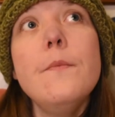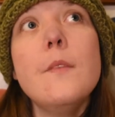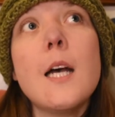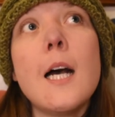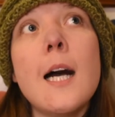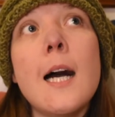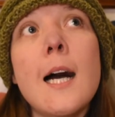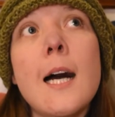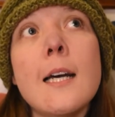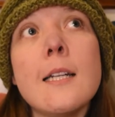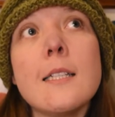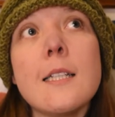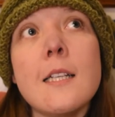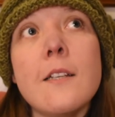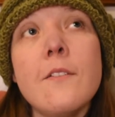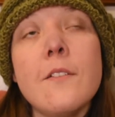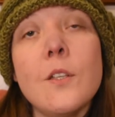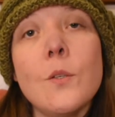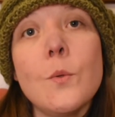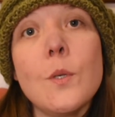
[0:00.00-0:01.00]
And
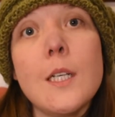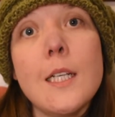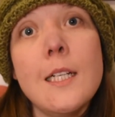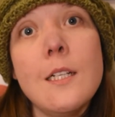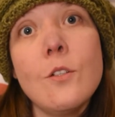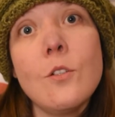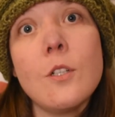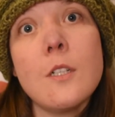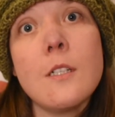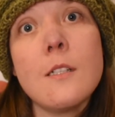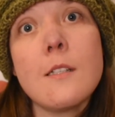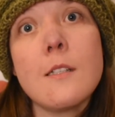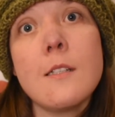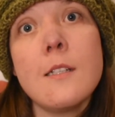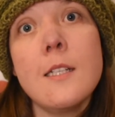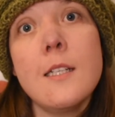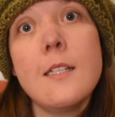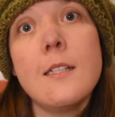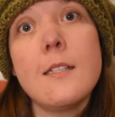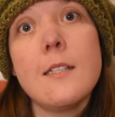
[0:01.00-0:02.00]
if you were
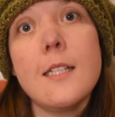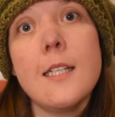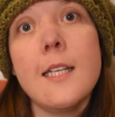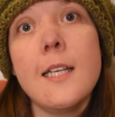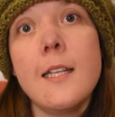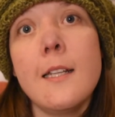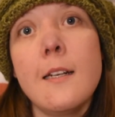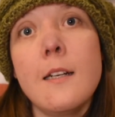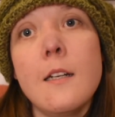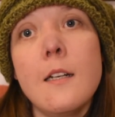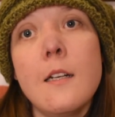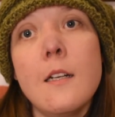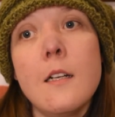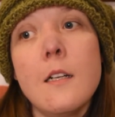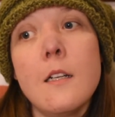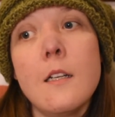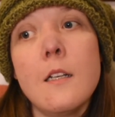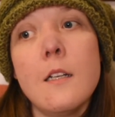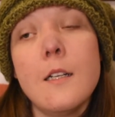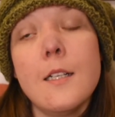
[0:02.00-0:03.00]
interested in
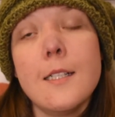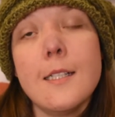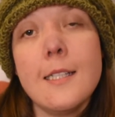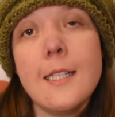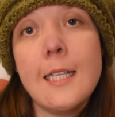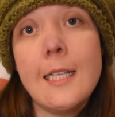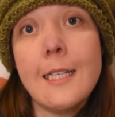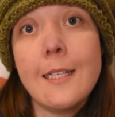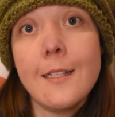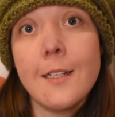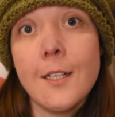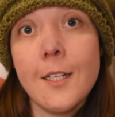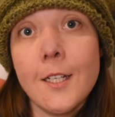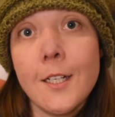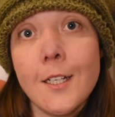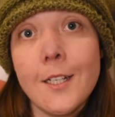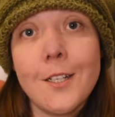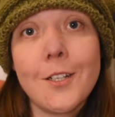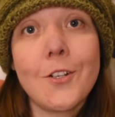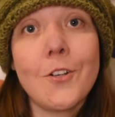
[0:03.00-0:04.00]
seeing
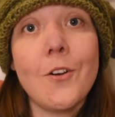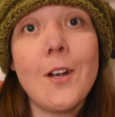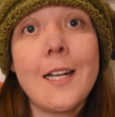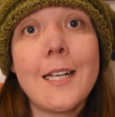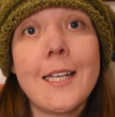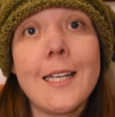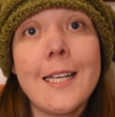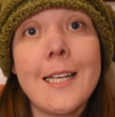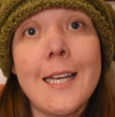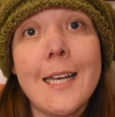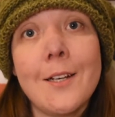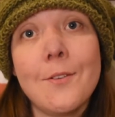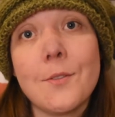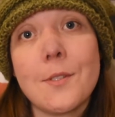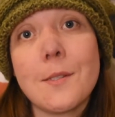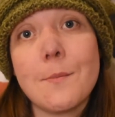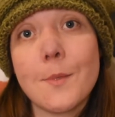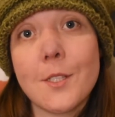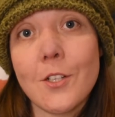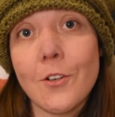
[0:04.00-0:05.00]
her cranking out
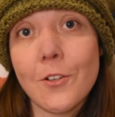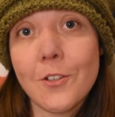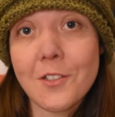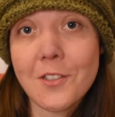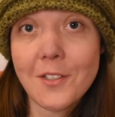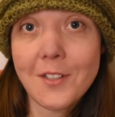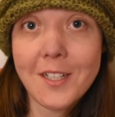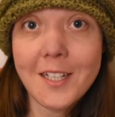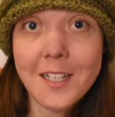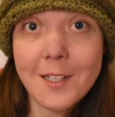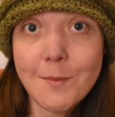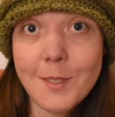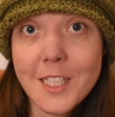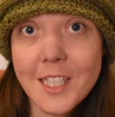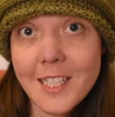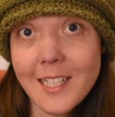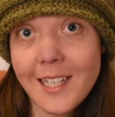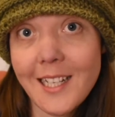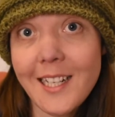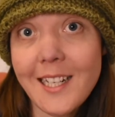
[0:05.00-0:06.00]
some socks on her
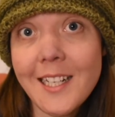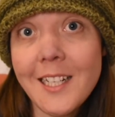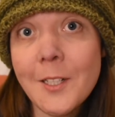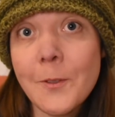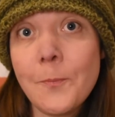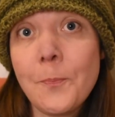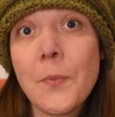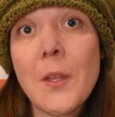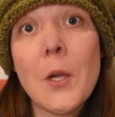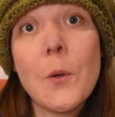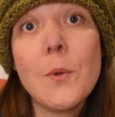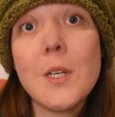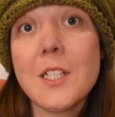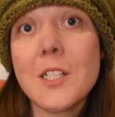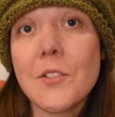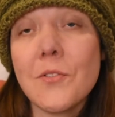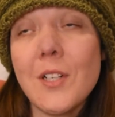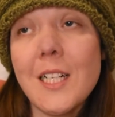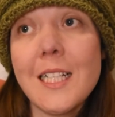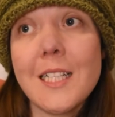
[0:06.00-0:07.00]
machine, which
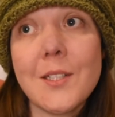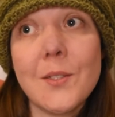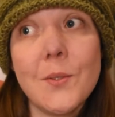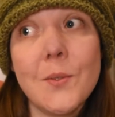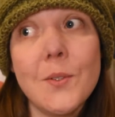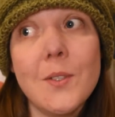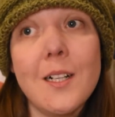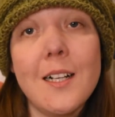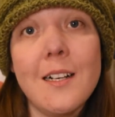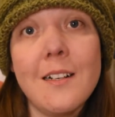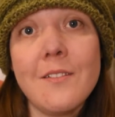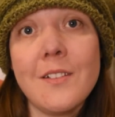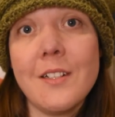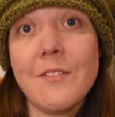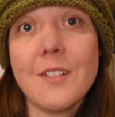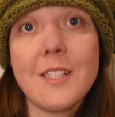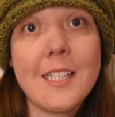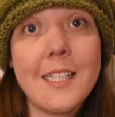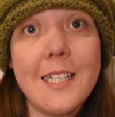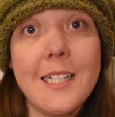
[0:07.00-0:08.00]
is really cool, I've
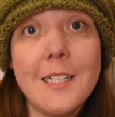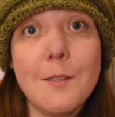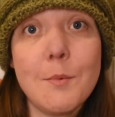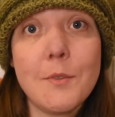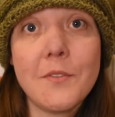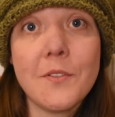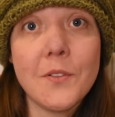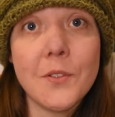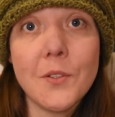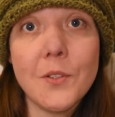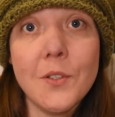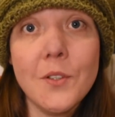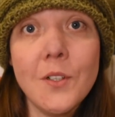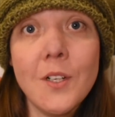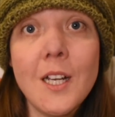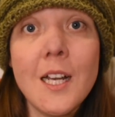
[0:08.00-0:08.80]
never seen it before,